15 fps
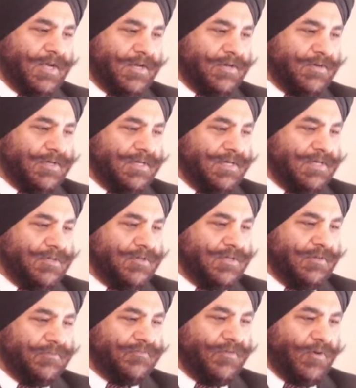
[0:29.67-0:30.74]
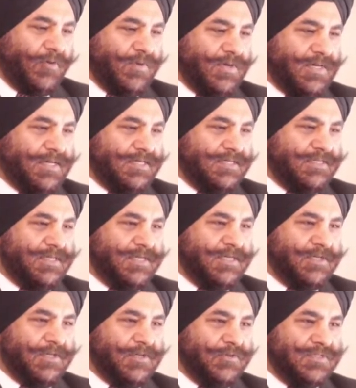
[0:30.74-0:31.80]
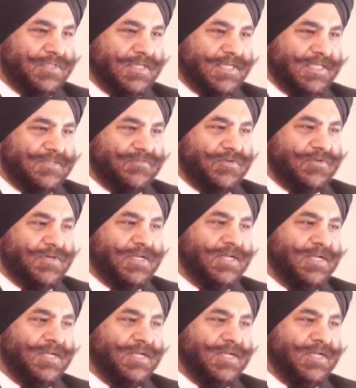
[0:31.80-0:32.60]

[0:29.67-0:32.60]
Arun Garg to come forward and introduce our guest for today.